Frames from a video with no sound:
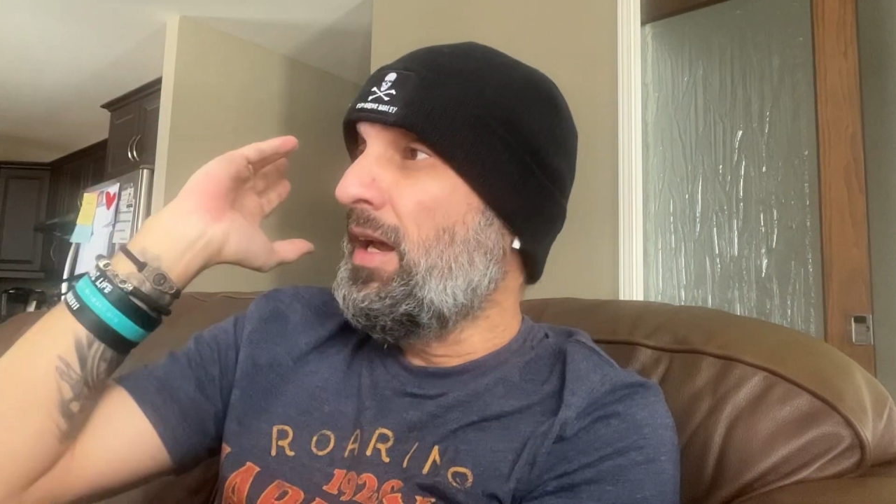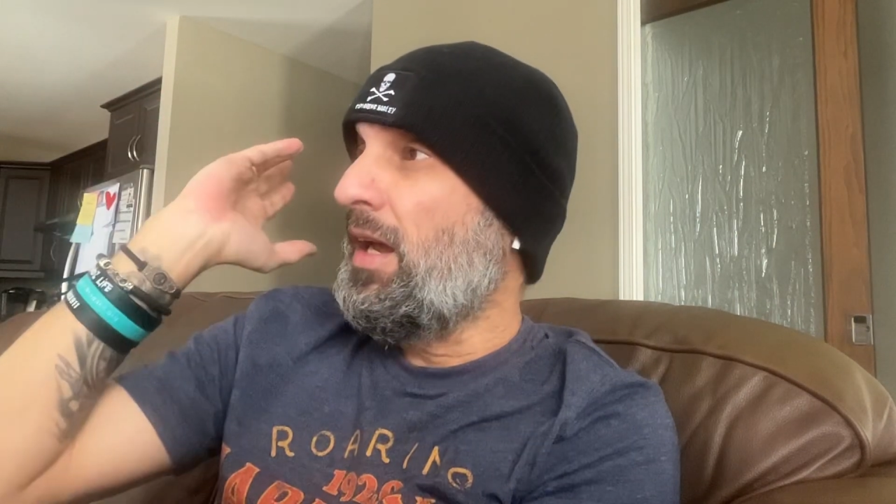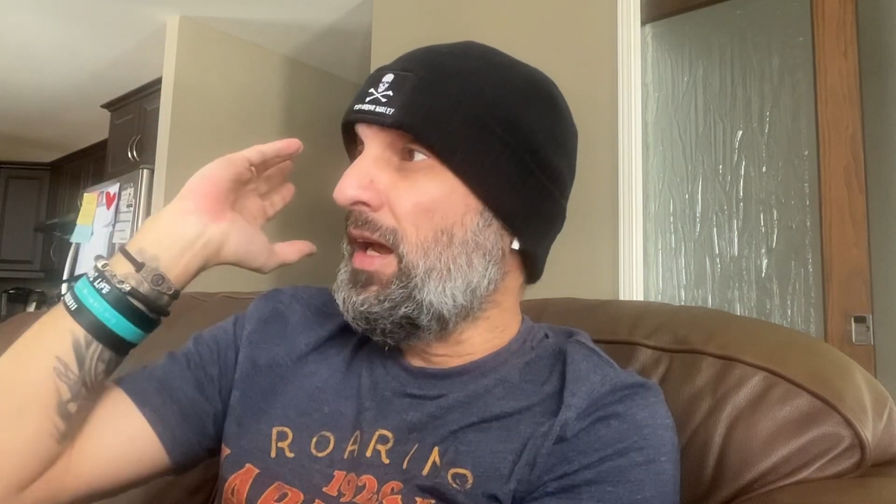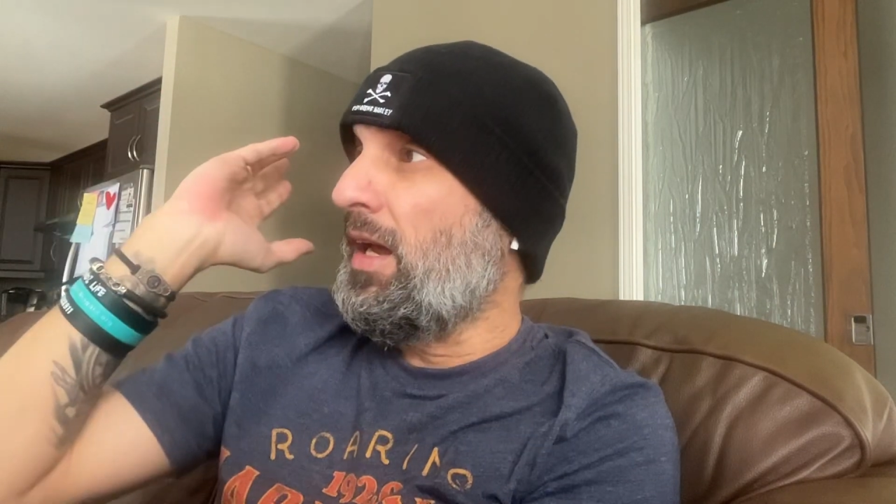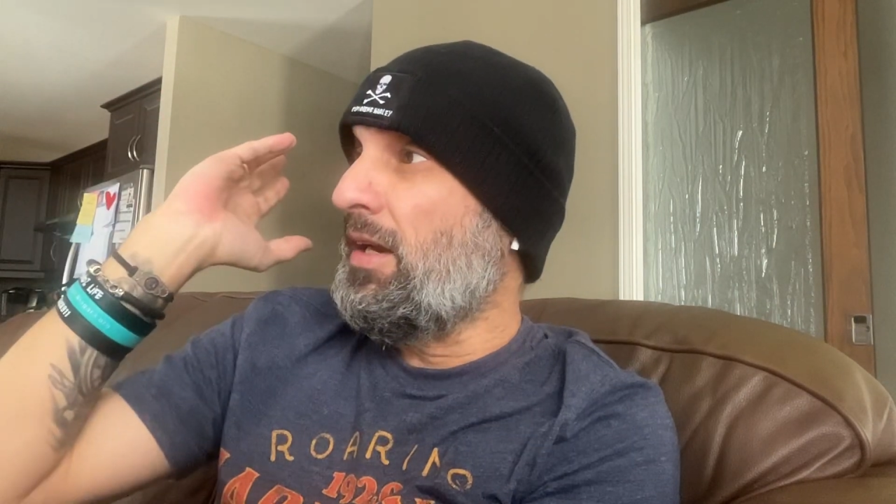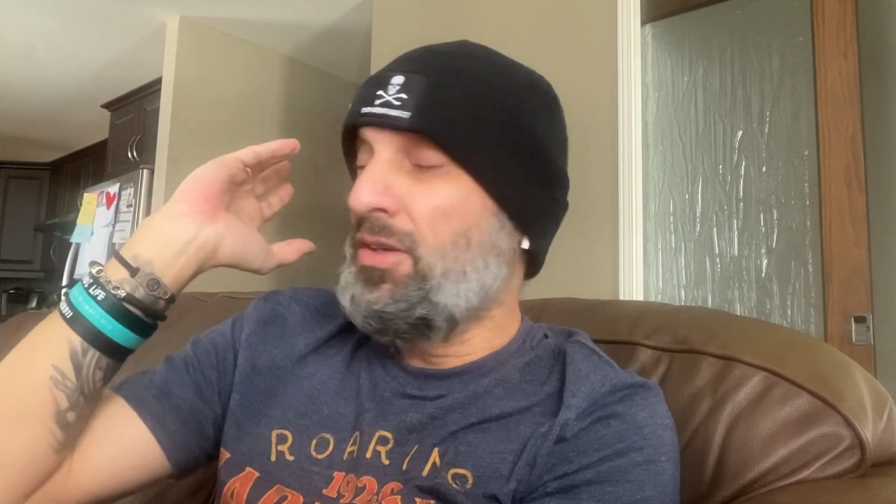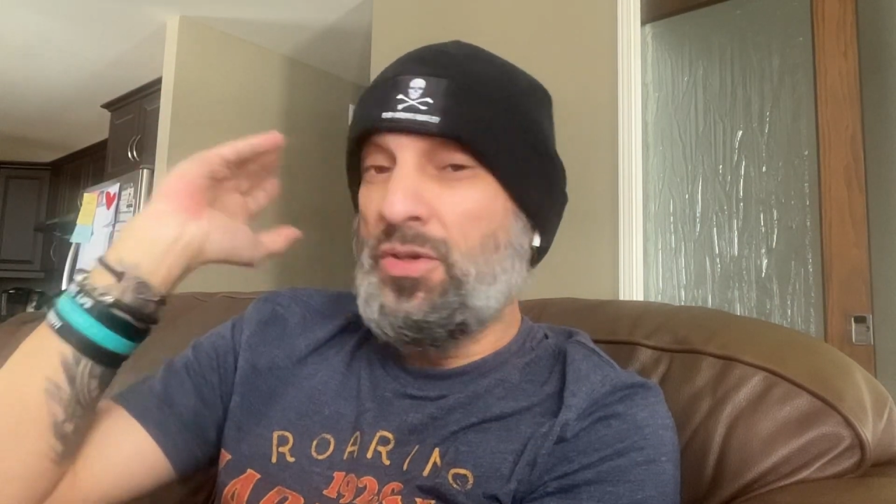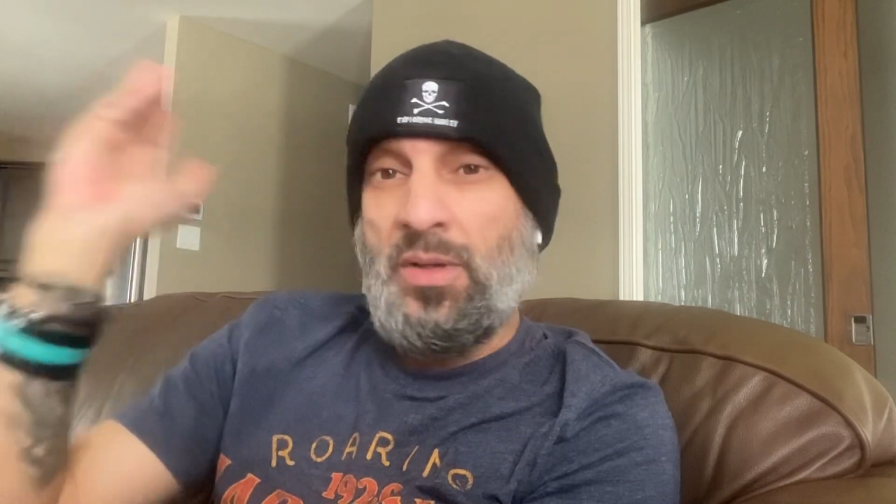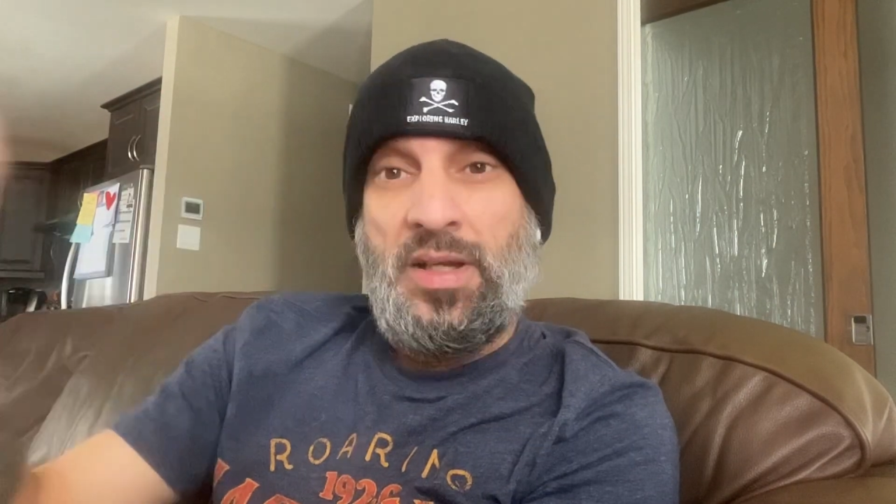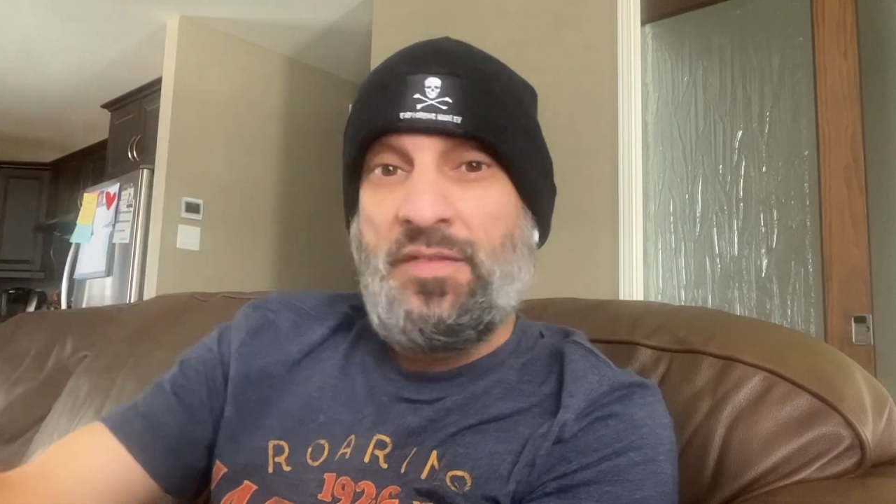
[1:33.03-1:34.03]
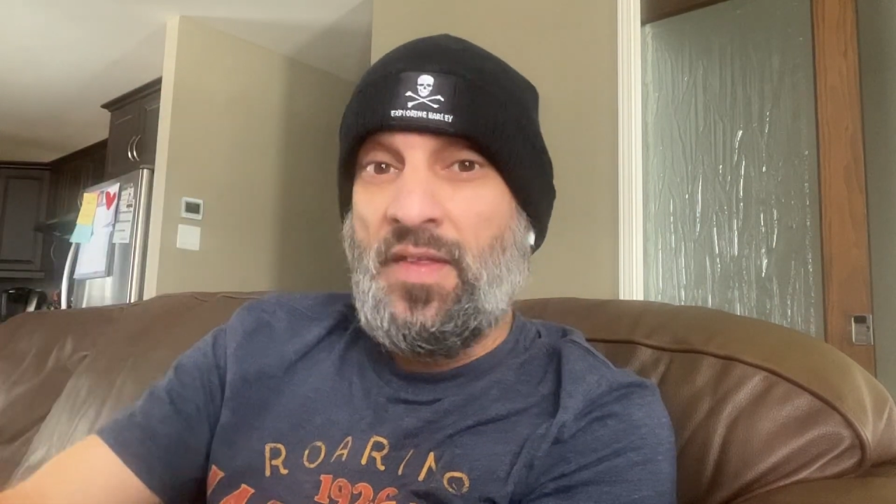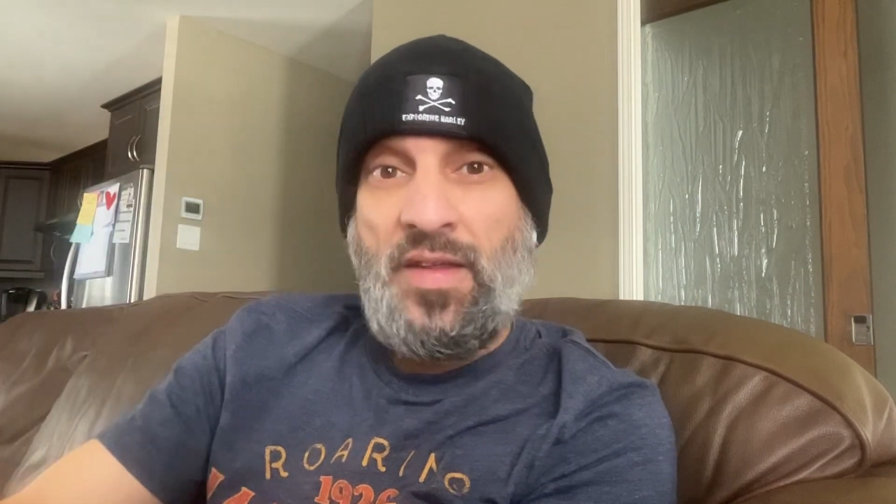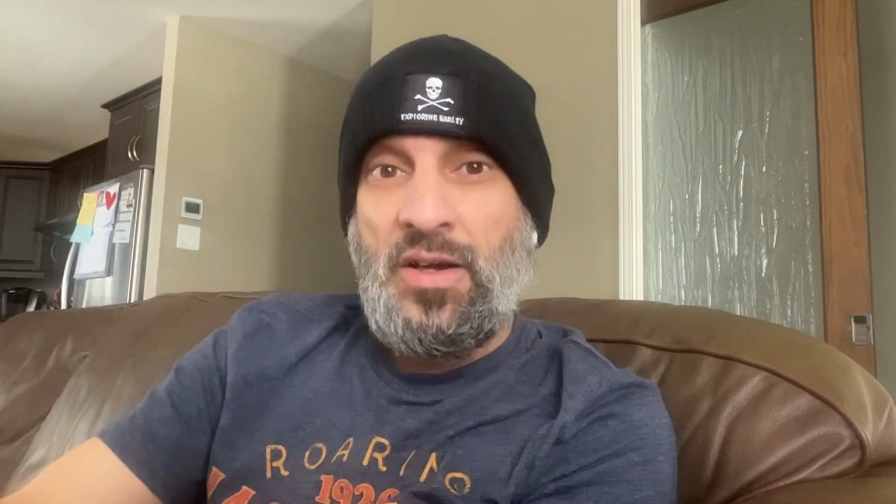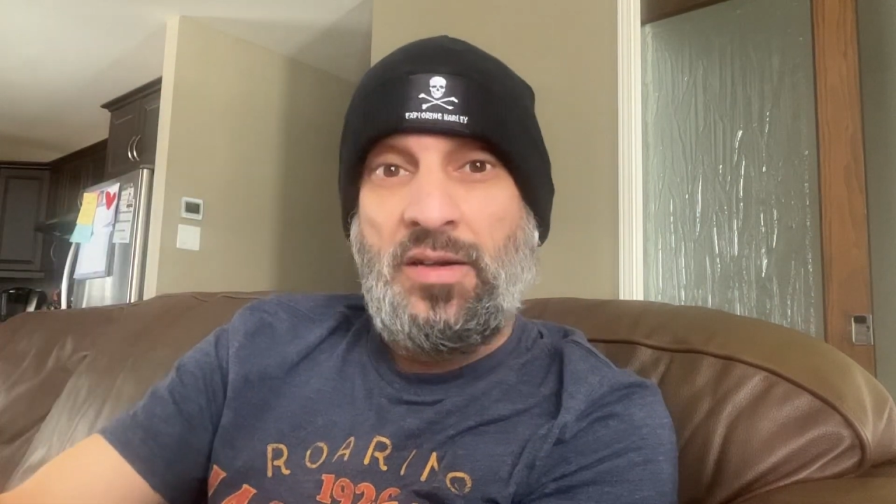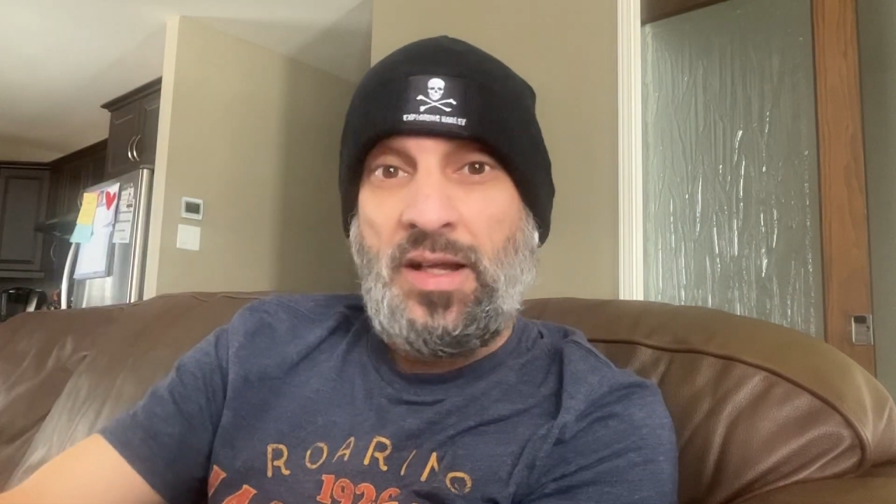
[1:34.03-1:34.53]
And you leave it
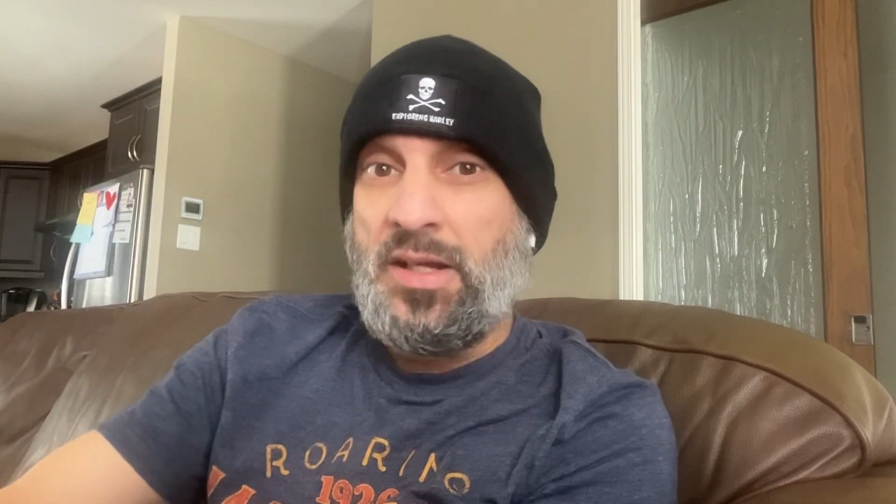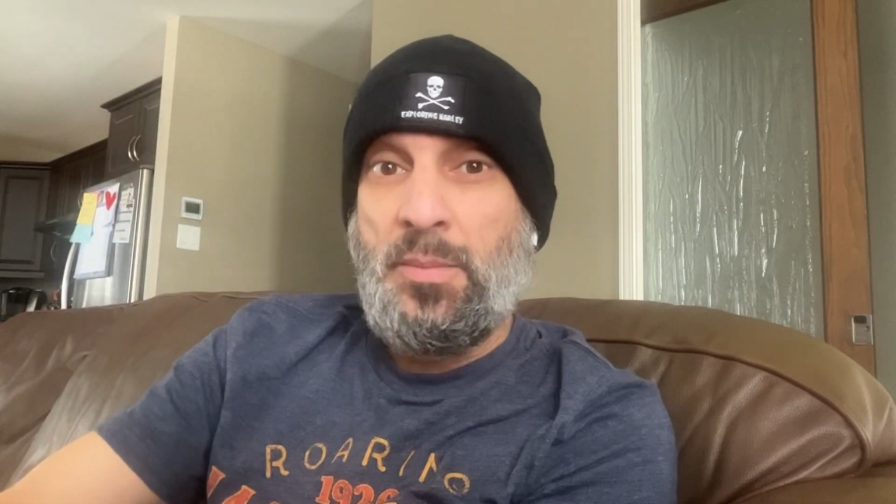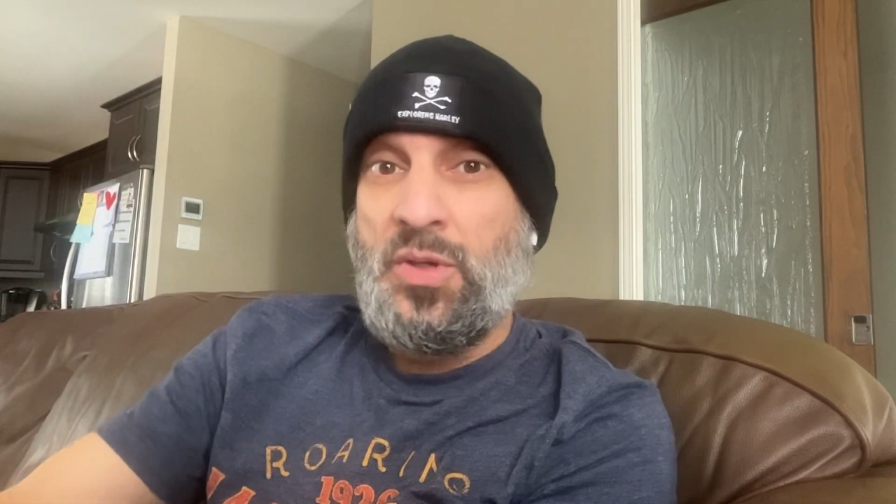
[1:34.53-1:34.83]
there like a